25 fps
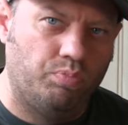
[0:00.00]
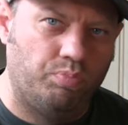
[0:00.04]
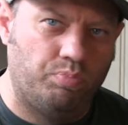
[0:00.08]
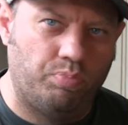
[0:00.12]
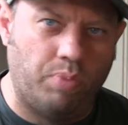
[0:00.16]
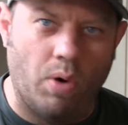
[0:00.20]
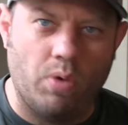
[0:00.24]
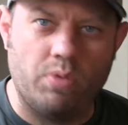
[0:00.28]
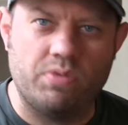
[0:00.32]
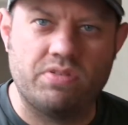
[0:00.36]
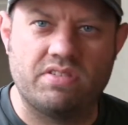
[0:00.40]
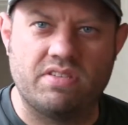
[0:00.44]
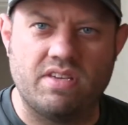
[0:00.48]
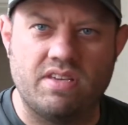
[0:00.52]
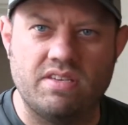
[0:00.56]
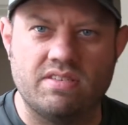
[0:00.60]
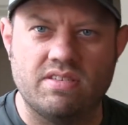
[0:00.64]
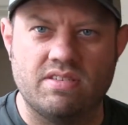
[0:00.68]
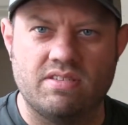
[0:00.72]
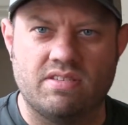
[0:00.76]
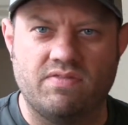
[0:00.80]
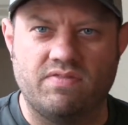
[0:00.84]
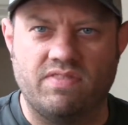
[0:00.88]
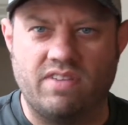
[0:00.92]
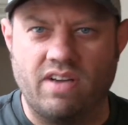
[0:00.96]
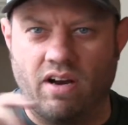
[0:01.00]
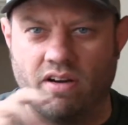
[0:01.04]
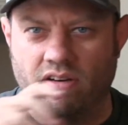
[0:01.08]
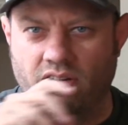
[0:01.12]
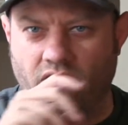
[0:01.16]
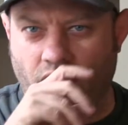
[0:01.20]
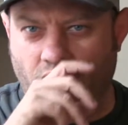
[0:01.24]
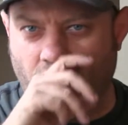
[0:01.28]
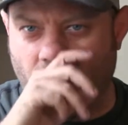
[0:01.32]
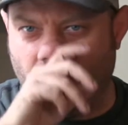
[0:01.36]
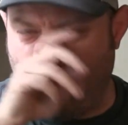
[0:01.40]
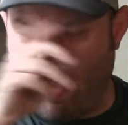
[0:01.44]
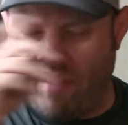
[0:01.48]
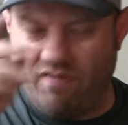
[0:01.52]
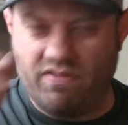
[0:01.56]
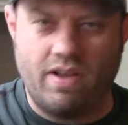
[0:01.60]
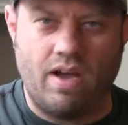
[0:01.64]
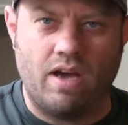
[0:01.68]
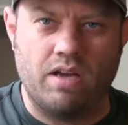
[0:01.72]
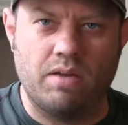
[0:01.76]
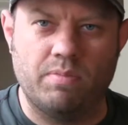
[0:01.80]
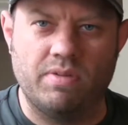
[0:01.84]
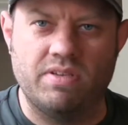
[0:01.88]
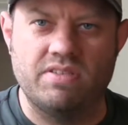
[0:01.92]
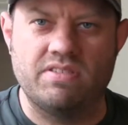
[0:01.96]
both seasons of Daredevil have
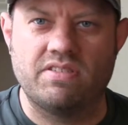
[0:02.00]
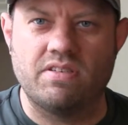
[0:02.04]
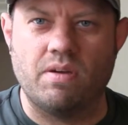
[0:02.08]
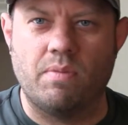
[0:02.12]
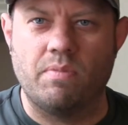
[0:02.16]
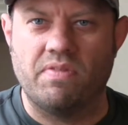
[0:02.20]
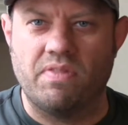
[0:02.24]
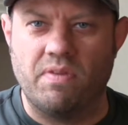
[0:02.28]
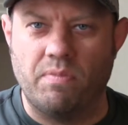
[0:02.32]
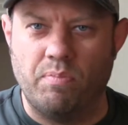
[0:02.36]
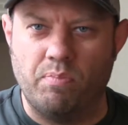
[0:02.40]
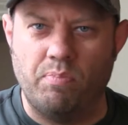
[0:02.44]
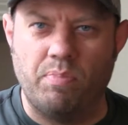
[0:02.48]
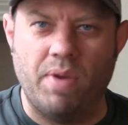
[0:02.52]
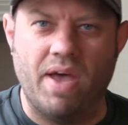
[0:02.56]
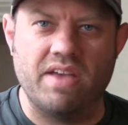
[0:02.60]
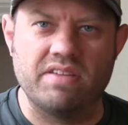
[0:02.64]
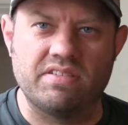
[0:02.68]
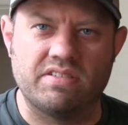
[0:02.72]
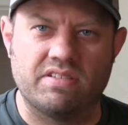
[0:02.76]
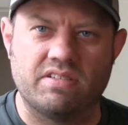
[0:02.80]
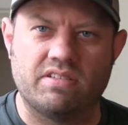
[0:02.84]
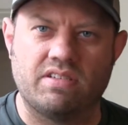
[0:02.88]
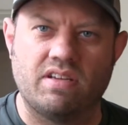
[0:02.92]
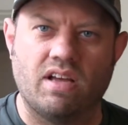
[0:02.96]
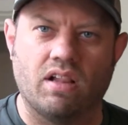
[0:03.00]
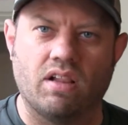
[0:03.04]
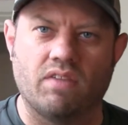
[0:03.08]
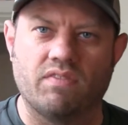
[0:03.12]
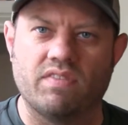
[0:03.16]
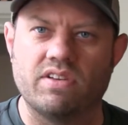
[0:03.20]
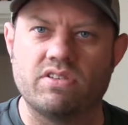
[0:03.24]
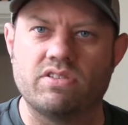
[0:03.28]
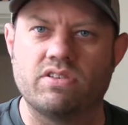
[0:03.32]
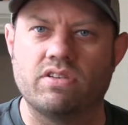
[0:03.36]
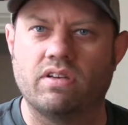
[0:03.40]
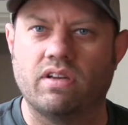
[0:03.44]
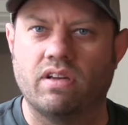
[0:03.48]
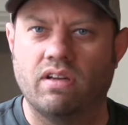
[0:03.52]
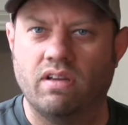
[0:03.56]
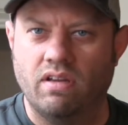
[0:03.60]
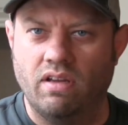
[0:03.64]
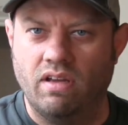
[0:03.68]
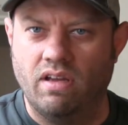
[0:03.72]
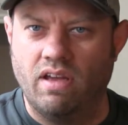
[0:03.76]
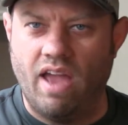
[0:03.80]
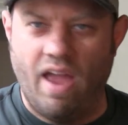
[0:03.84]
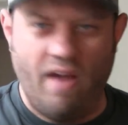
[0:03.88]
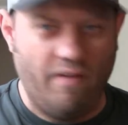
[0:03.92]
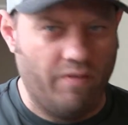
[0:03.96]
got to be some of the best television
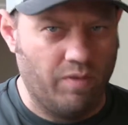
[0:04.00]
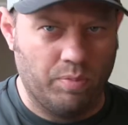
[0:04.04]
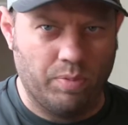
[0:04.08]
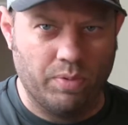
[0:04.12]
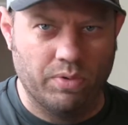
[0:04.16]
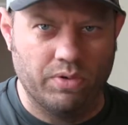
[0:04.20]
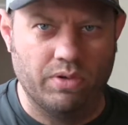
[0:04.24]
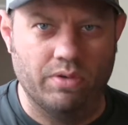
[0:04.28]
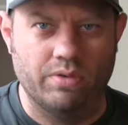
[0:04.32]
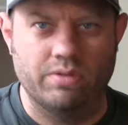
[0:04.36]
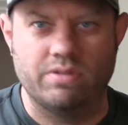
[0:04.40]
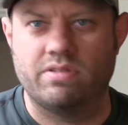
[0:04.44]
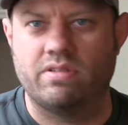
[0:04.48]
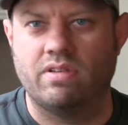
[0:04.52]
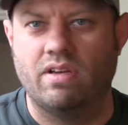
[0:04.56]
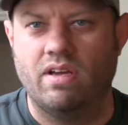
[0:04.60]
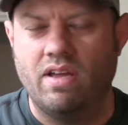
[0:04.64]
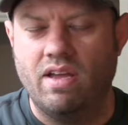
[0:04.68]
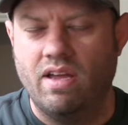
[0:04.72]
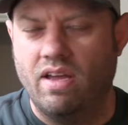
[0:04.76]
ever produced.